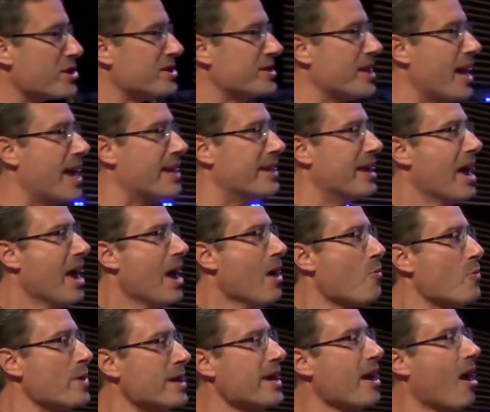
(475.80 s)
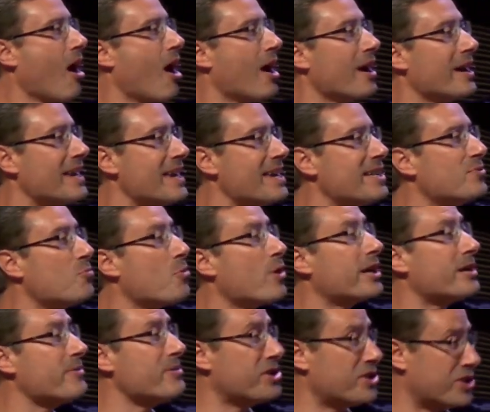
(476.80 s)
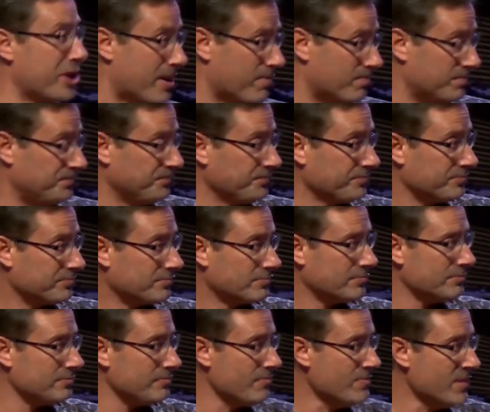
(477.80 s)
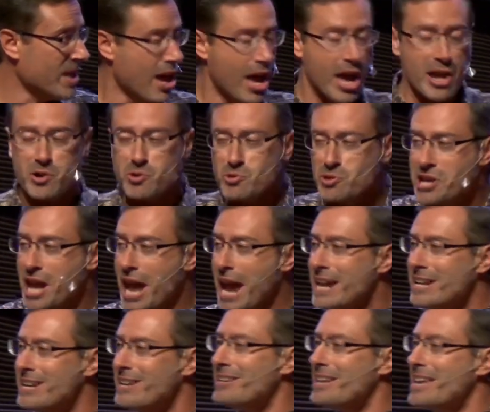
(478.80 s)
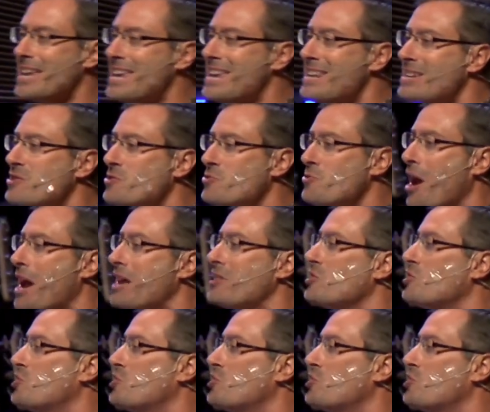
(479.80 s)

10, we are his workmanship, created in Christ